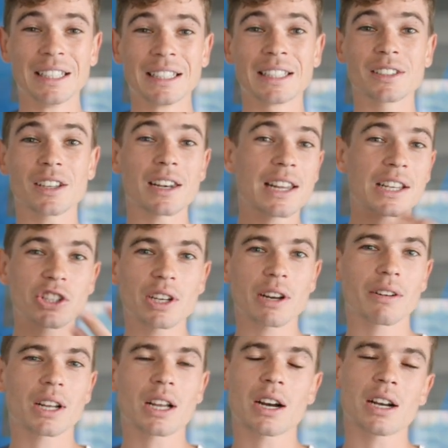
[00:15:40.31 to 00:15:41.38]
These are
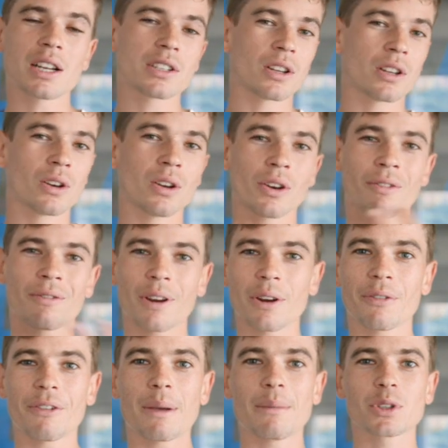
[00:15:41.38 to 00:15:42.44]
legendary cars, a lot of very
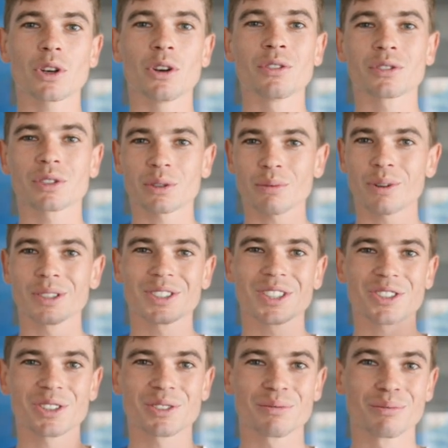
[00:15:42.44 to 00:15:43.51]
famous owners as well,
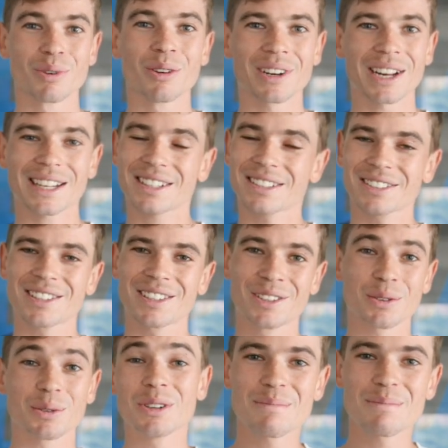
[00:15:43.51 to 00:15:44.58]
such as Rowan Atkinson,
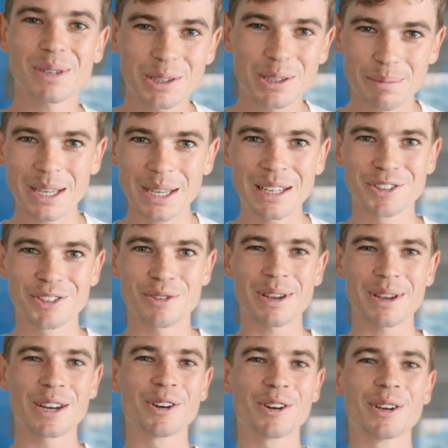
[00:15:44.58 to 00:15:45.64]
or Mr. Bean as you
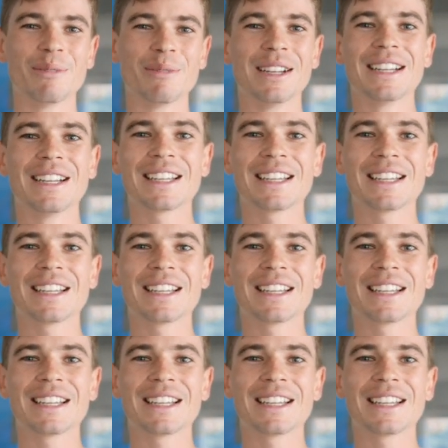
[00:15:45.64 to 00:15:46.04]
may know him.